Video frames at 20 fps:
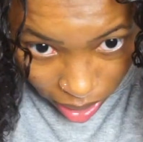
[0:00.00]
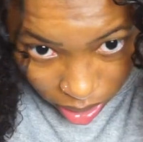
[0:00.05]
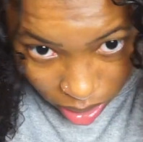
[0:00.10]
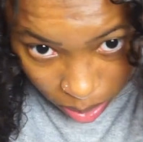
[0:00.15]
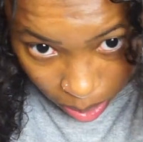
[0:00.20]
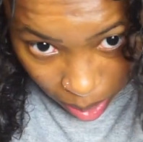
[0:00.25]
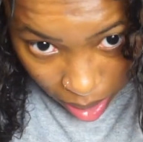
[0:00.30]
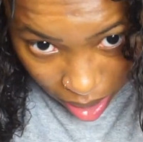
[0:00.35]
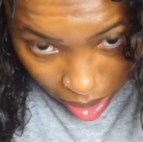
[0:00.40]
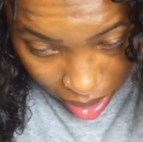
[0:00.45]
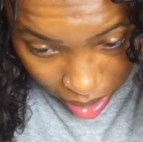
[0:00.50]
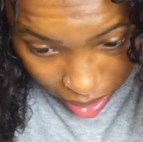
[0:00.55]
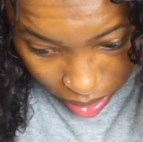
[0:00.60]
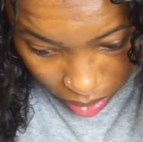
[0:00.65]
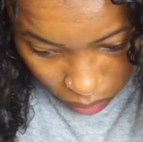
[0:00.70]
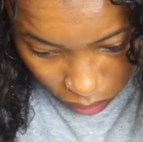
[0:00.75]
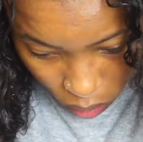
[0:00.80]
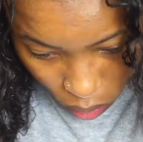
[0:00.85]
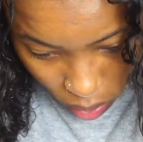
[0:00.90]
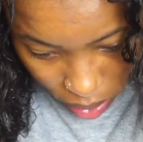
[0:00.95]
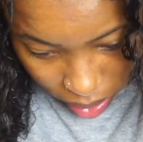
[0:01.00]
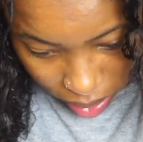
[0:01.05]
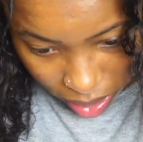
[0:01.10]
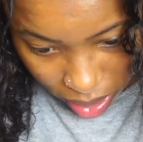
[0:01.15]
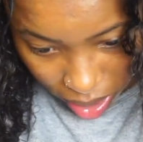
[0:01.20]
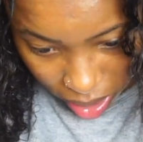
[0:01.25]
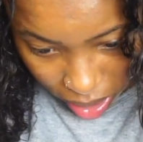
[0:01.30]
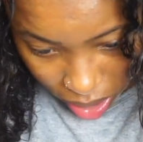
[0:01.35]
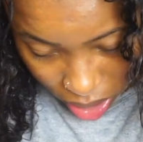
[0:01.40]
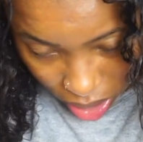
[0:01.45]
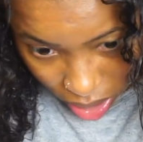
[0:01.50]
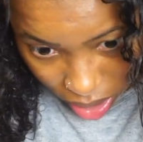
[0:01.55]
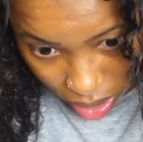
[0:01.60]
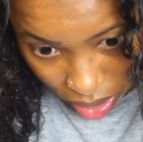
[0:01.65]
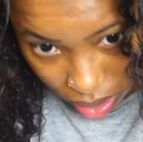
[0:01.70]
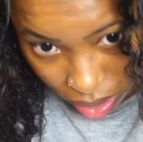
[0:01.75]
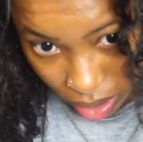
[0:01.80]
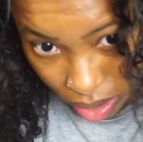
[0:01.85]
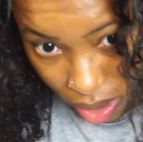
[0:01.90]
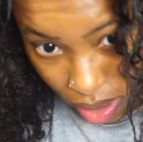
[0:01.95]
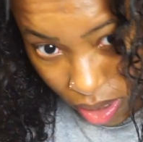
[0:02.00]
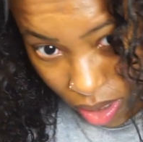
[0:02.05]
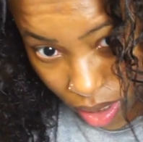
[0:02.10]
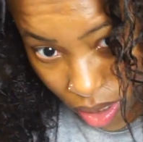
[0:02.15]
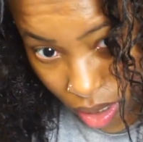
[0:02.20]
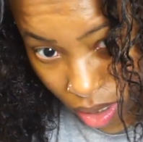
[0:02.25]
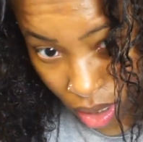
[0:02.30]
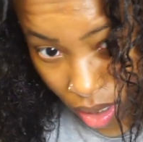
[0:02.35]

I just part it into 4 sections.